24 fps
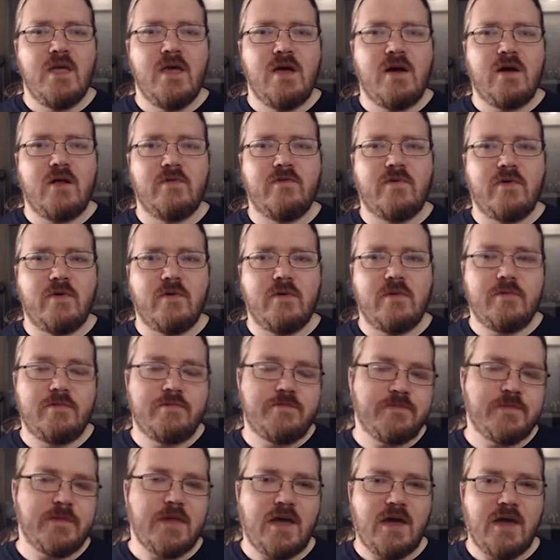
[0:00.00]
Although
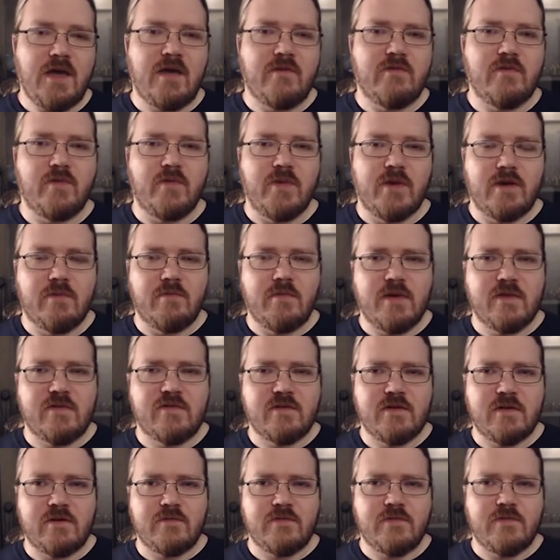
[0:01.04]
I haven't read it
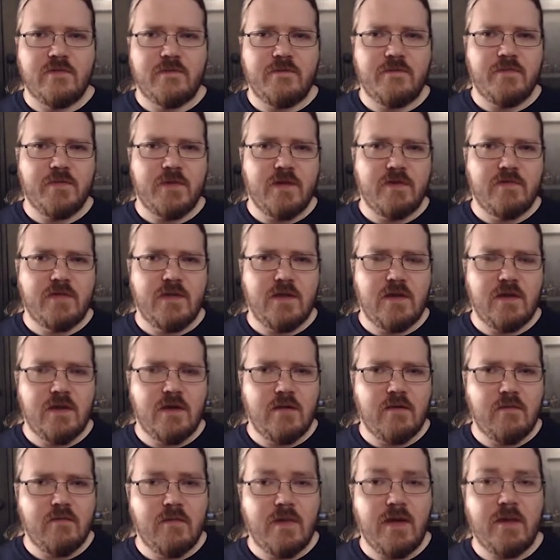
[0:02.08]
myself.
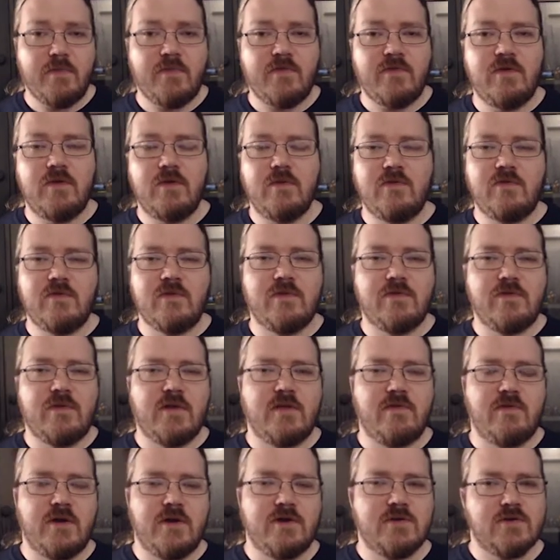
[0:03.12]
The maps used in the
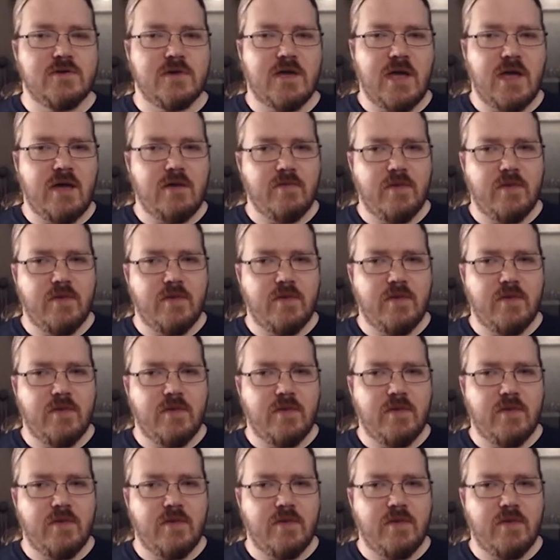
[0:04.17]
adventure can